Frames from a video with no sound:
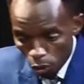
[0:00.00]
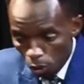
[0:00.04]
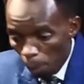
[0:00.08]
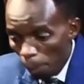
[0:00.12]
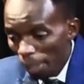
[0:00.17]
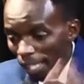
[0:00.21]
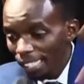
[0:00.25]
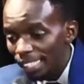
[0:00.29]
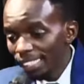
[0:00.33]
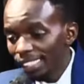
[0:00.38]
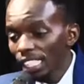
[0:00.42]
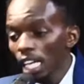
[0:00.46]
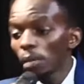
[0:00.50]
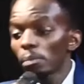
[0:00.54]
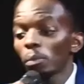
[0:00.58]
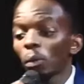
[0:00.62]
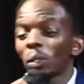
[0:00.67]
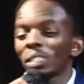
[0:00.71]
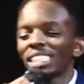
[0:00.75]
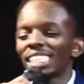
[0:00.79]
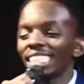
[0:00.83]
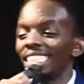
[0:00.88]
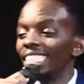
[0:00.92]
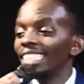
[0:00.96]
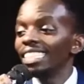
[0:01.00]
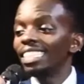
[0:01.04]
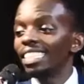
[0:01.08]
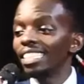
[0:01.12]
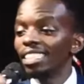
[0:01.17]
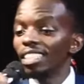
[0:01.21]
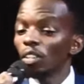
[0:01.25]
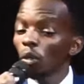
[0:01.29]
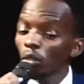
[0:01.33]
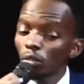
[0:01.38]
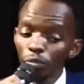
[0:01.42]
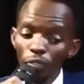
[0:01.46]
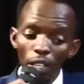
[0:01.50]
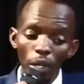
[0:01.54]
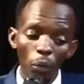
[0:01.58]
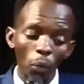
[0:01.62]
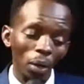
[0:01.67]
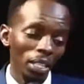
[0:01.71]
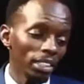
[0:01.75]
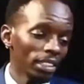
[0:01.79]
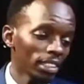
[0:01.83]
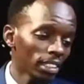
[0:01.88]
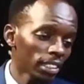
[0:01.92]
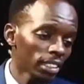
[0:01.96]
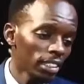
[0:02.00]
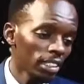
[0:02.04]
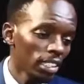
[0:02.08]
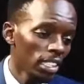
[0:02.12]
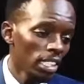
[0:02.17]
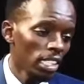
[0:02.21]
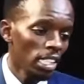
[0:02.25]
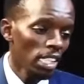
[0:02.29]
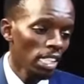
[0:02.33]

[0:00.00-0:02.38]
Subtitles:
you are my disciples indeed, not fake ones.